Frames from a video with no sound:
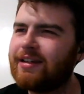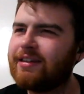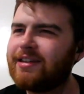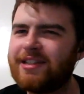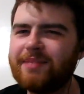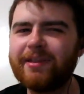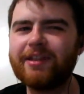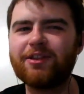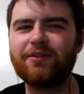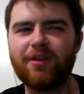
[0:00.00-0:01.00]
they seem
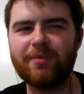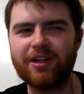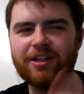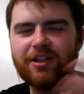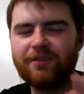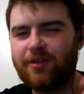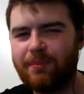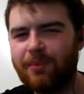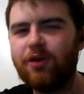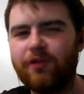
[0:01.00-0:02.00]
like they're from a different
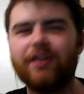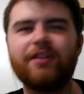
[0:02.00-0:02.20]
movie.